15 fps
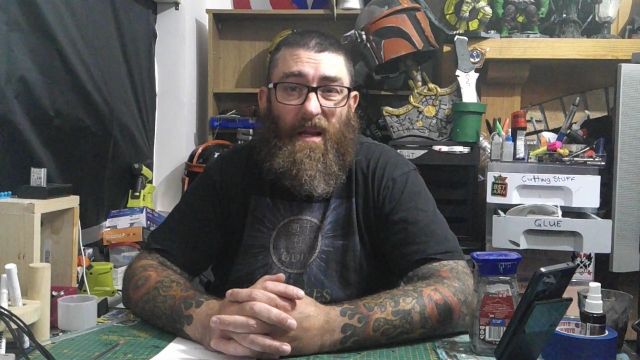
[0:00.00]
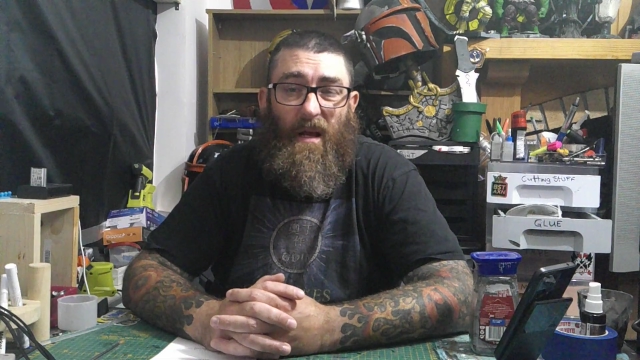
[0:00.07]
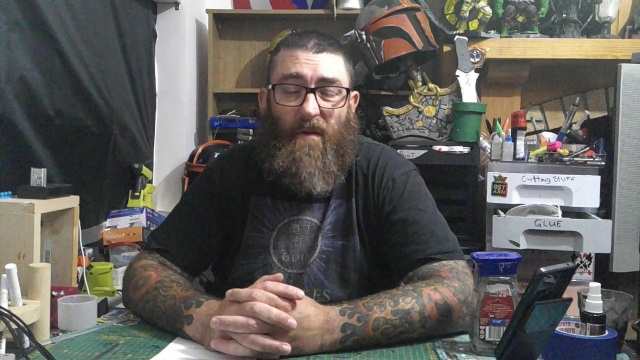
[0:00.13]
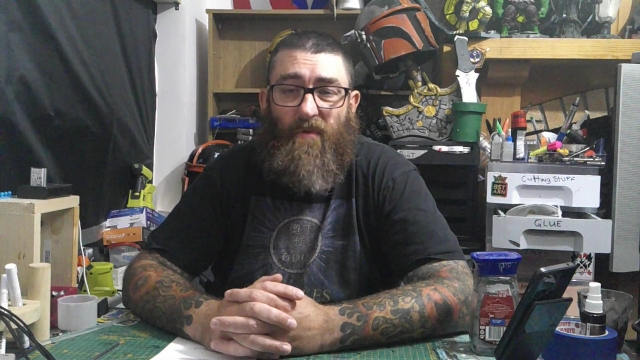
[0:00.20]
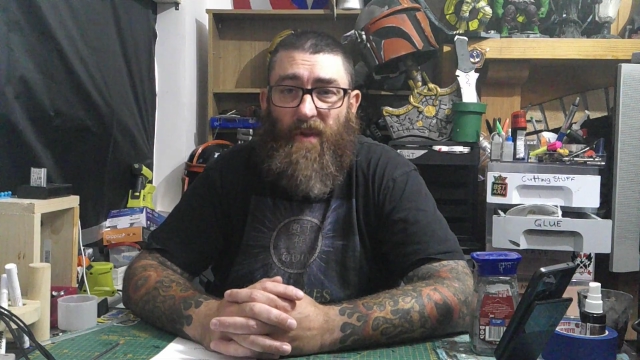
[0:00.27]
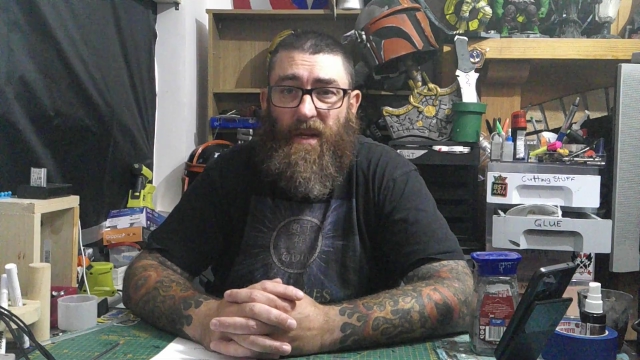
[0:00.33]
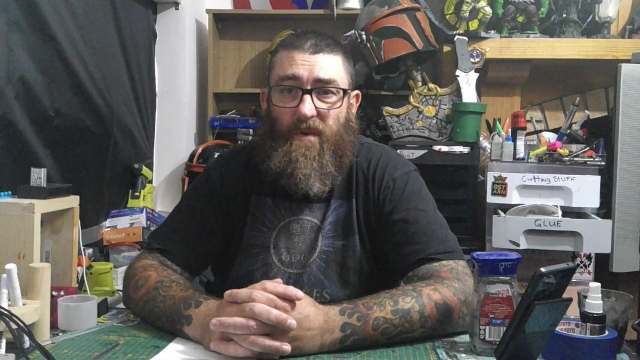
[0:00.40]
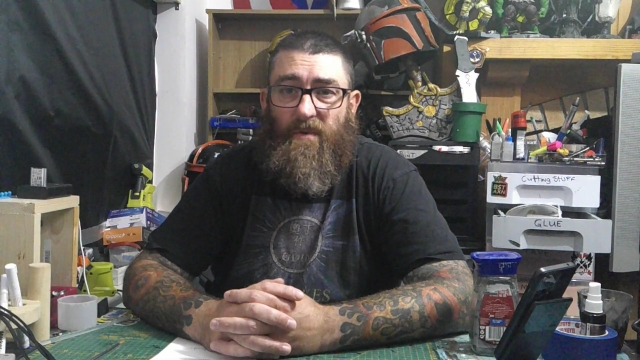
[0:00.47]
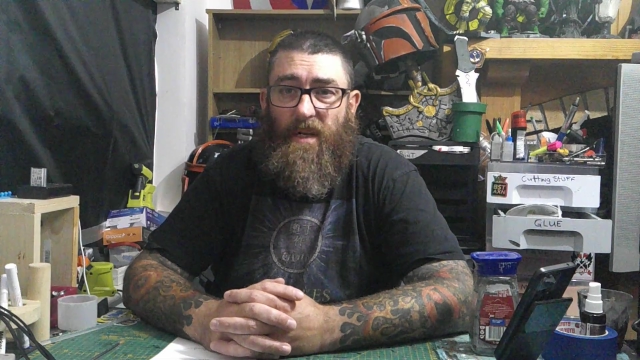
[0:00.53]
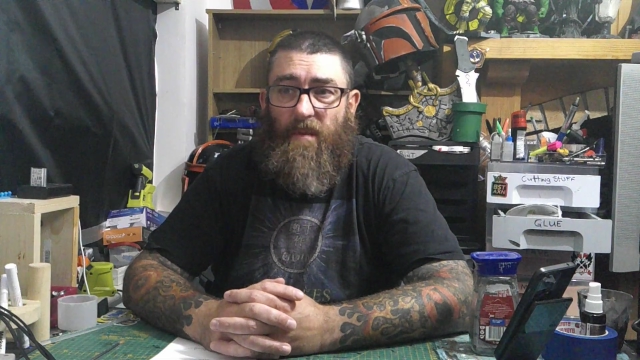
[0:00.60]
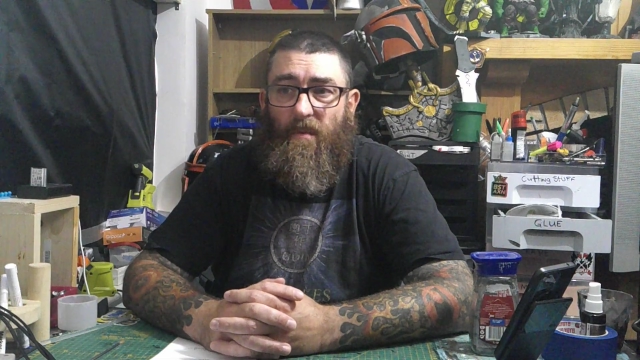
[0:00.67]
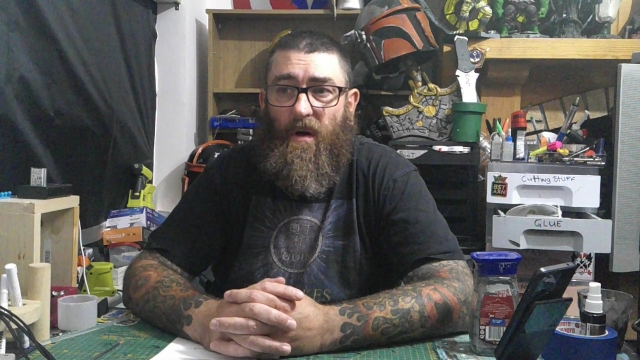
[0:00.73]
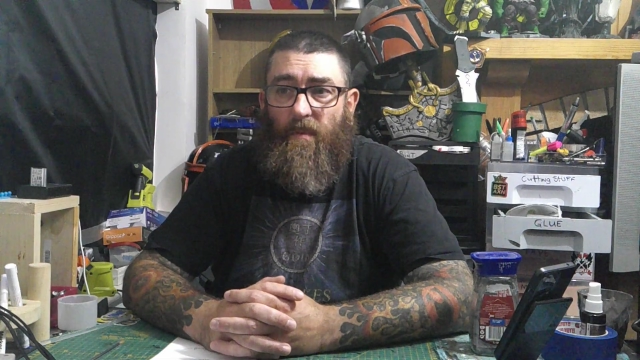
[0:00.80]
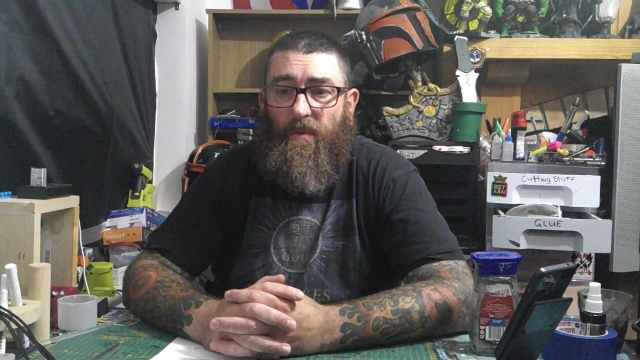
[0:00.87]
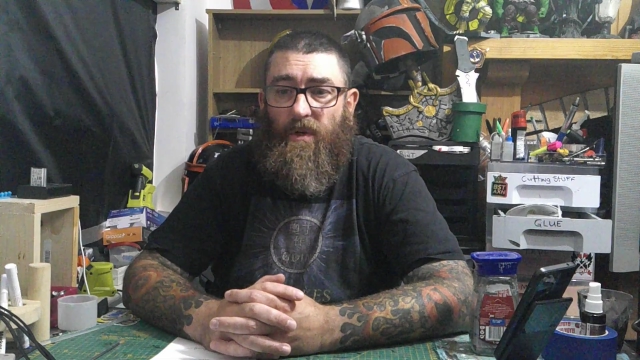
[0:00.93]
a lot of videos
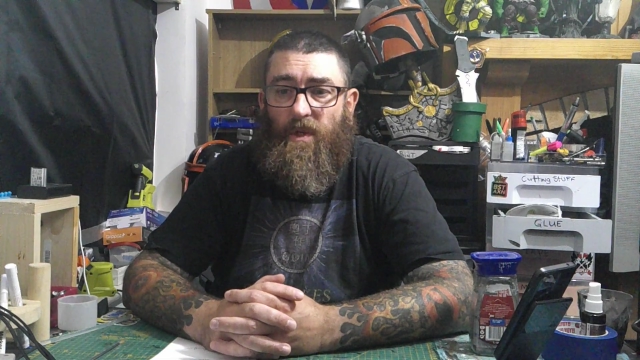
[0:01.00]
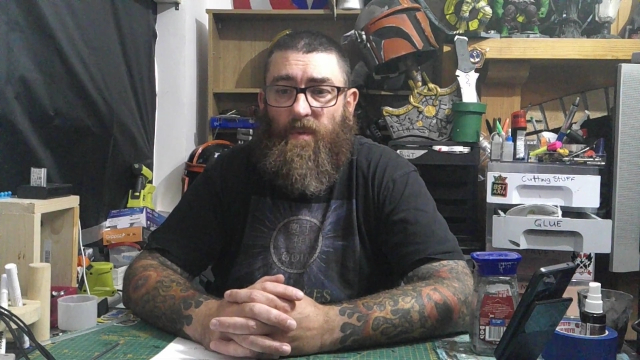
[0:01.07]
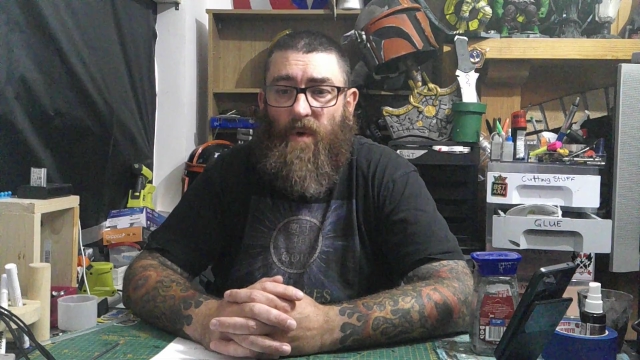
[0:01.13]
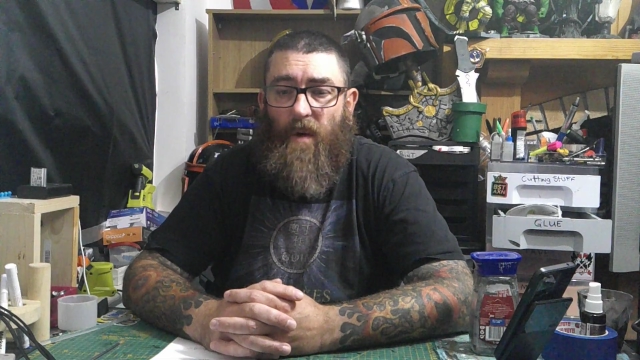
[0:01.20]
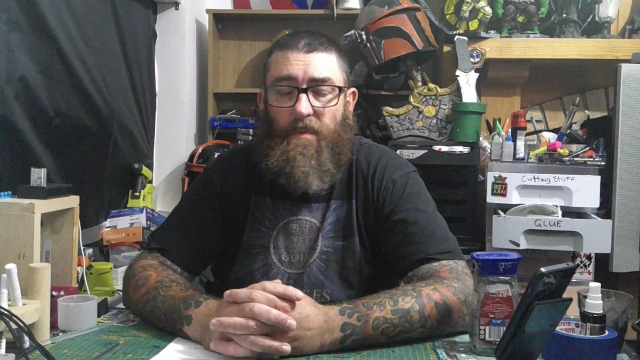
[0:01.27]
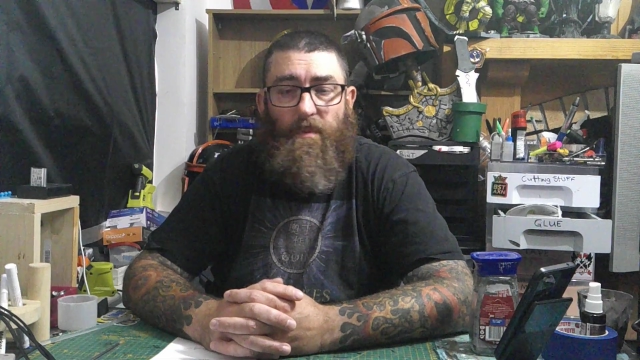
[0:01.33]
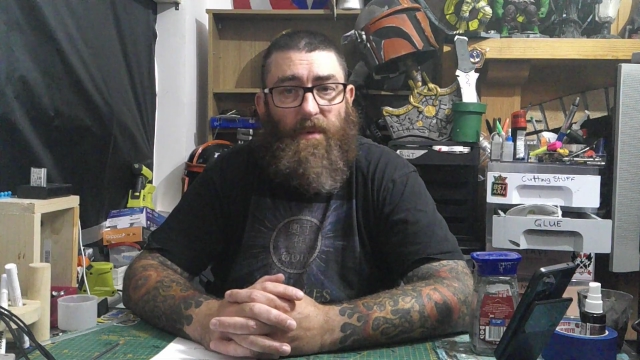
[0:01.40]
anymore, Punish Props,